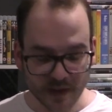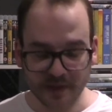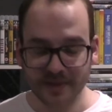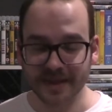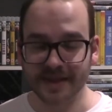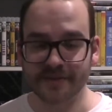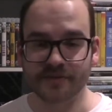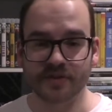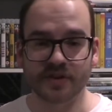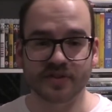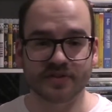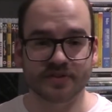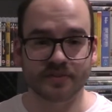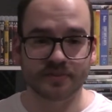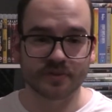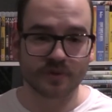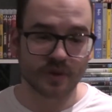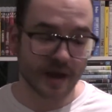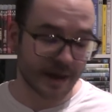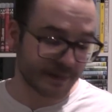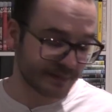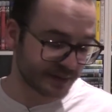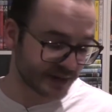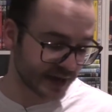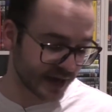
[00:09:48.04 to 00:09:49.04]
nevertheless, I'm still
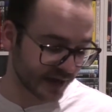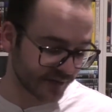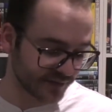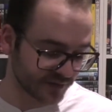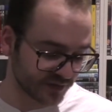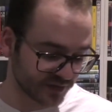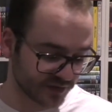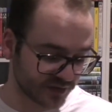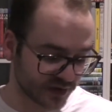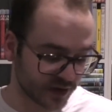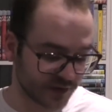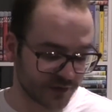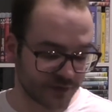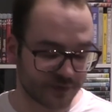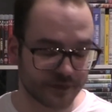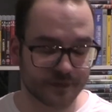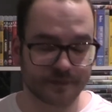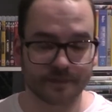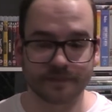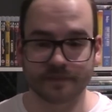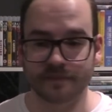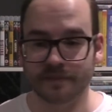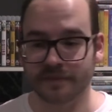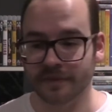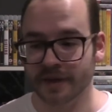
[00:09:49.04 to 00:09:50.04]
happy to have this stuff,
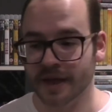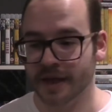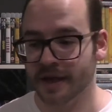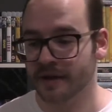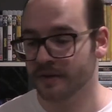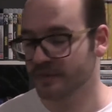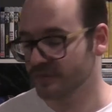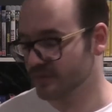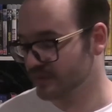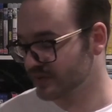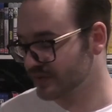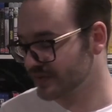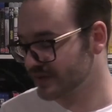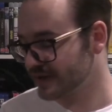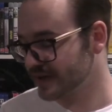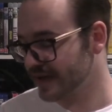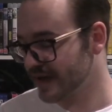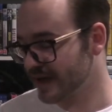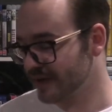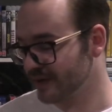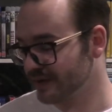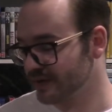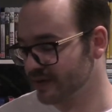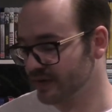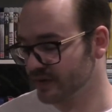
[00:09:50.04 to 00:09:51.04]
and we'll see
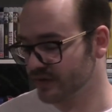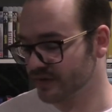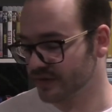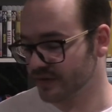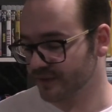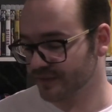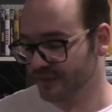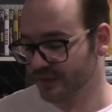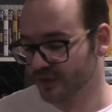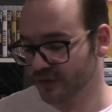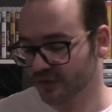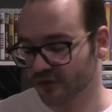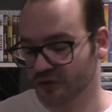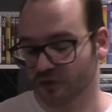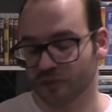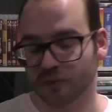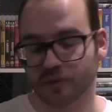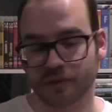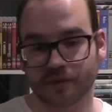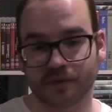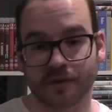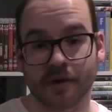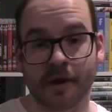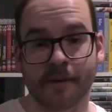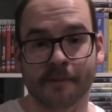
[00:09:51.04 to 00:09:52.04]
how it goes in the future
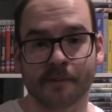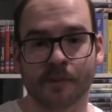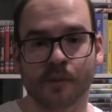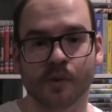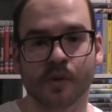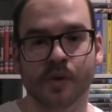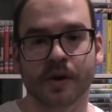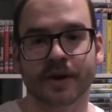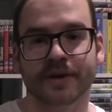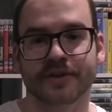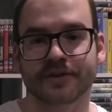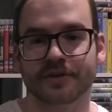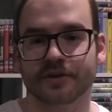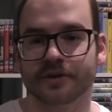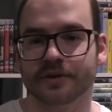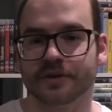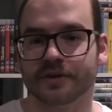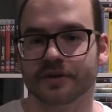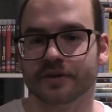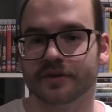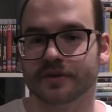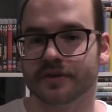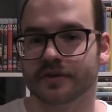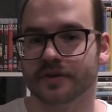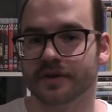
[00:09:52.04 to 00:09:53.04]
with more
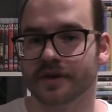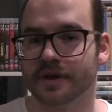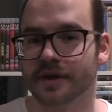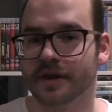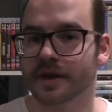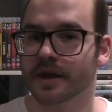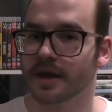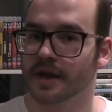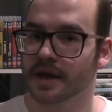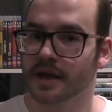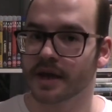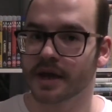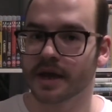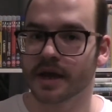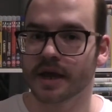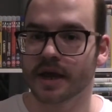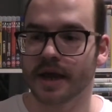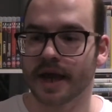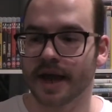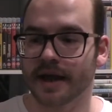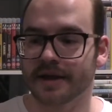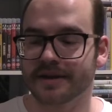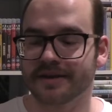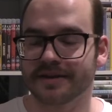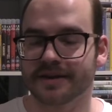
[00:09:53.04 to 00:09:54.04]
sodas.
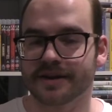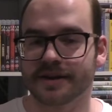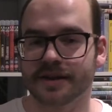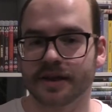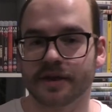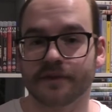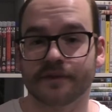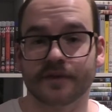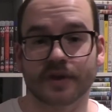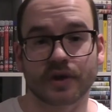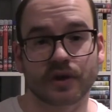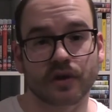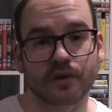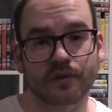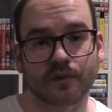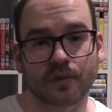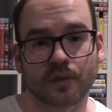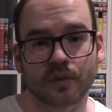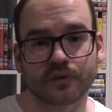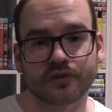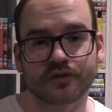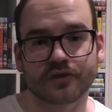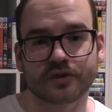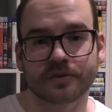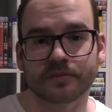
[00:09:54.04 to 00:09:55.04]
Outside of that, thank you for
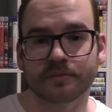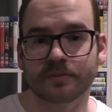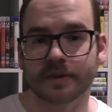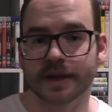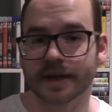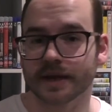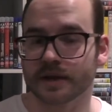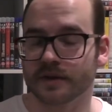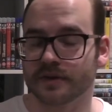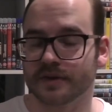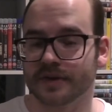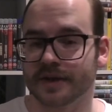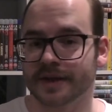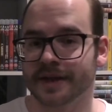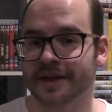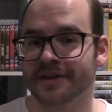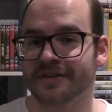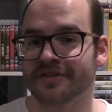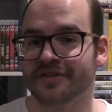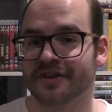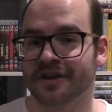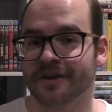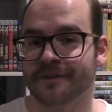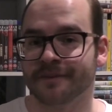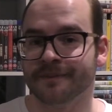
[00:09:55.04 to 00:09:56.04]
watching, and I'll see you
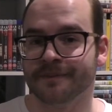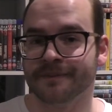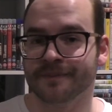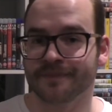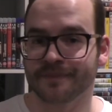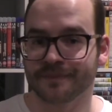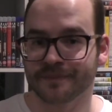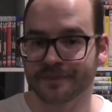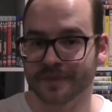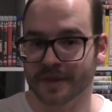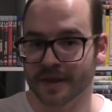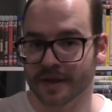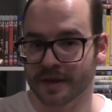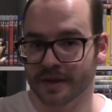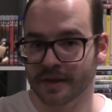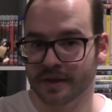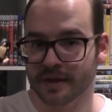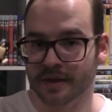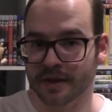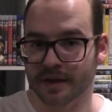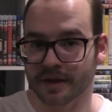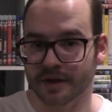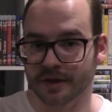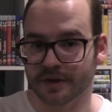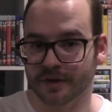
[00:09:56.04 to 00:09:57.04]
next time.
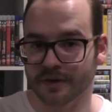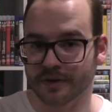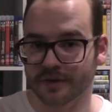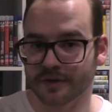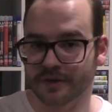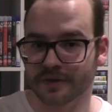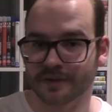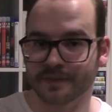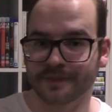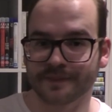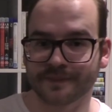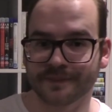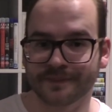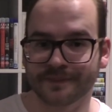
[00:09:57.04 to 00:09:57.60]
Adios.